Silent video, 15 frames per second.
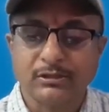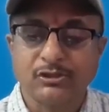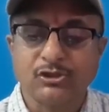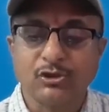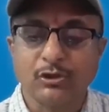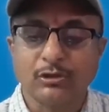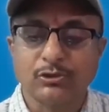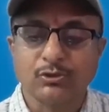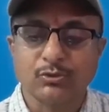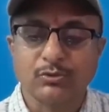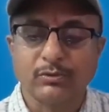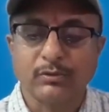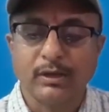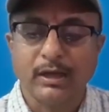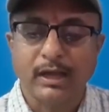She
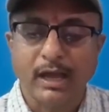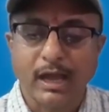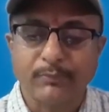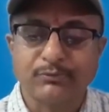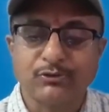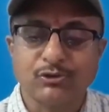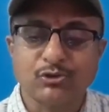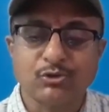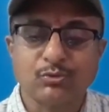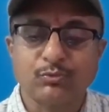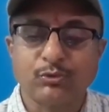also happens to